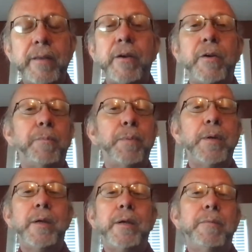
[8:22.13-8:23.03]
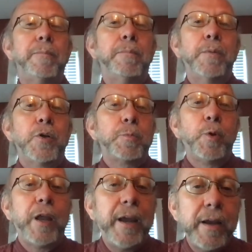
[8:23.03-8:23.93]
There can be
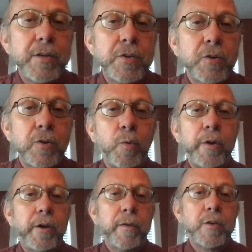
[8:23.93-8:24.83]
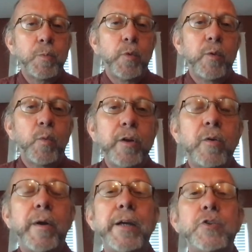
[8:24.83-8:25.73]
multiple answer where there's more than one
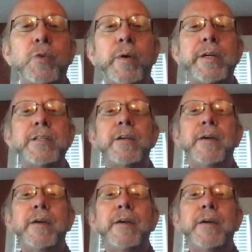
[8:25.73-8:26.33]
correct choice.